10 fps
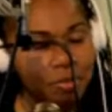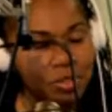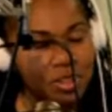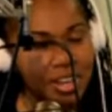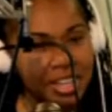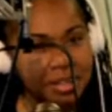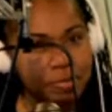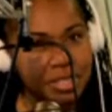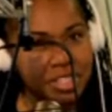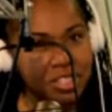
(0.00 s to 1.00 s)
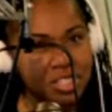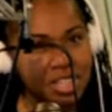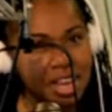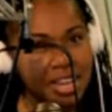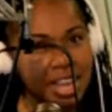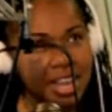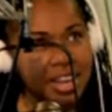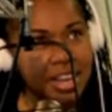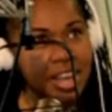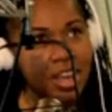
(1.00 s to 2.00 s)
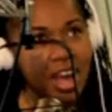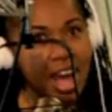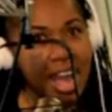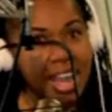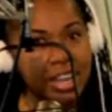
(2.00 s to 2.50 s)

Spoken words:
trying to get petitions signed, and I